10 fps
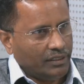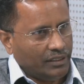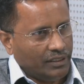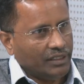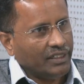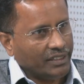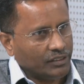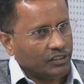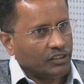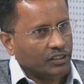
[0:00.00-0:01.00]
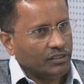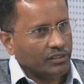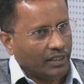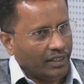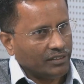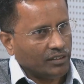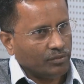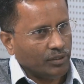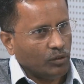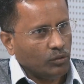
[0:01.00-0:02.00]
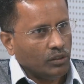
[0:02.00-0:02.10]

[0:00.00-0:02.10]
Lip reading: in existence as of now,